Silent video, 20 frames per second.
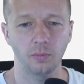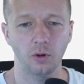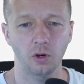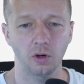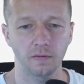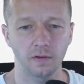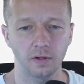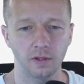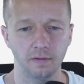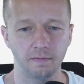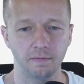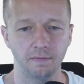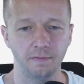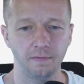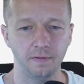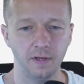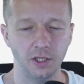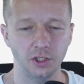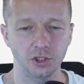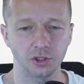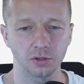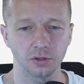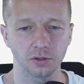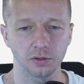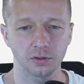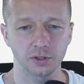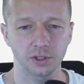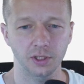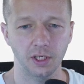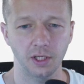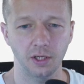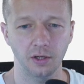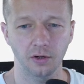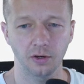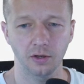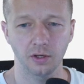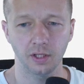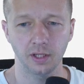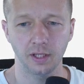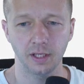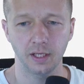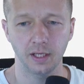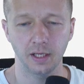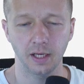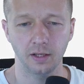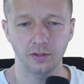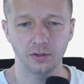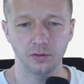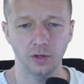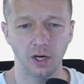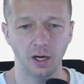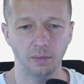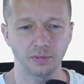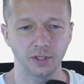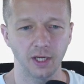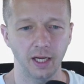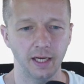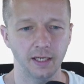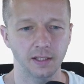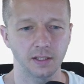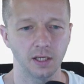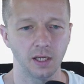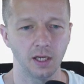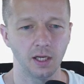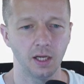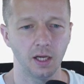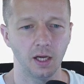part of the features here in the new update,